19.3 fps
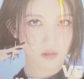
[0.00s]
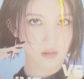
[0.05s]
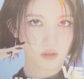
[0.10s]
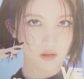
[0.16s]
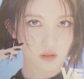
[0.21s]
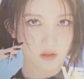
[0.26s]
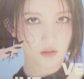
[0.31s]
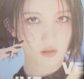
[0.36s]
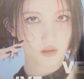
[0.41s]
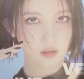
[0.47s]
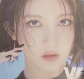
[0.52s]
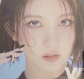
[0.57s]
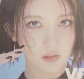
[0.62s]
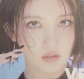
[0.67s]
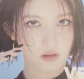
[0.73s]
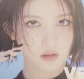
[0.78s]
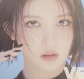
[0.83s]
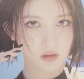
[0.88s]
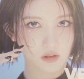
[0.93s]
This is just a
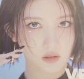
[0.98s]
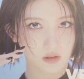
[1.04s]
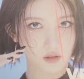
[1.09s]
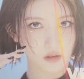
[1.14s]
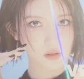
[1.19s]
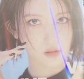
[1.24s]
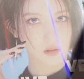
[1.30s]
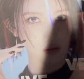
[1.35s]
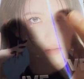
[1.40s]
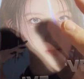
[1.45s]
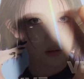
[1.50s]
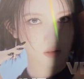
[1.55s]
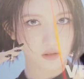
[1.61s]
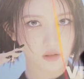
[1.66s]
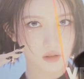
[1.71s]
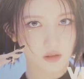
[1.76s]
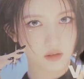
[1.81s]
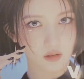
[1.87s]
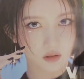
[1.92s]
quick little video.
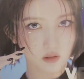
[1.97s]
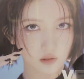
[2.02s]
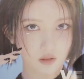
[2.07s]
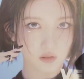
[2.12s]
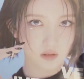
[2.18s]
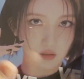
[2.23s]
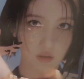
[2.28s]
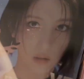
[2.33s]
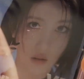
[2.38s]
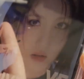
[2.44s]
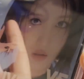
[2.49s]
So